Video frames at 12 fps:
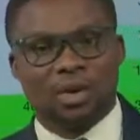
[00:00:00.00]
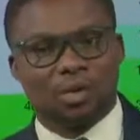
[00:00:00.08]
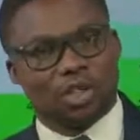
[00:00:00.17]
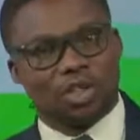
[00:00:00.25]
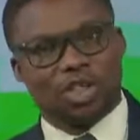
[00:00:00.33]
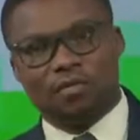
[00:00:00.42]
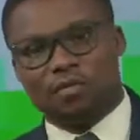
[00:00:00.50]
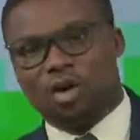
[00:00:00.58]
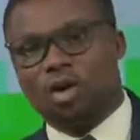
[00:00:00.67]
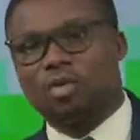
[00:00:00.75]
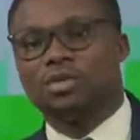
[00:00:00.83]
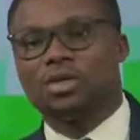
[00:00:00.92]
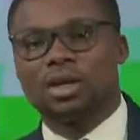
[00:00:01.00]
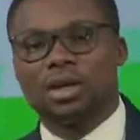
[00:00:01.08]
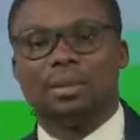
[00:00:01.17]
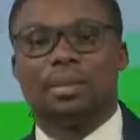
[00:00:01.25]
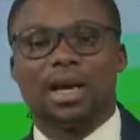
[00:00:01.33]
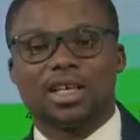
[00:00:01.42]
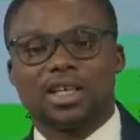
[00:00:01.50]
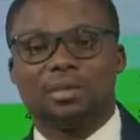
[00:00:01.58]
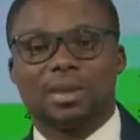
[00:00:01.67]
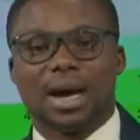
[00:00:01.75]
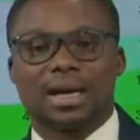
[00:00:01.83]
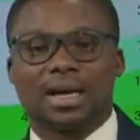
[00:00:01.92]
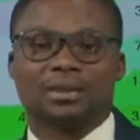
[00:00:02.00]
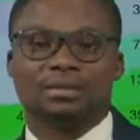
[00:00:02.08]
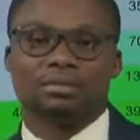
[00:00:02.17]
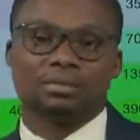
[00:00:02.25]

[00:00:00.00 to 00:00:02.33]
which involves the metal market,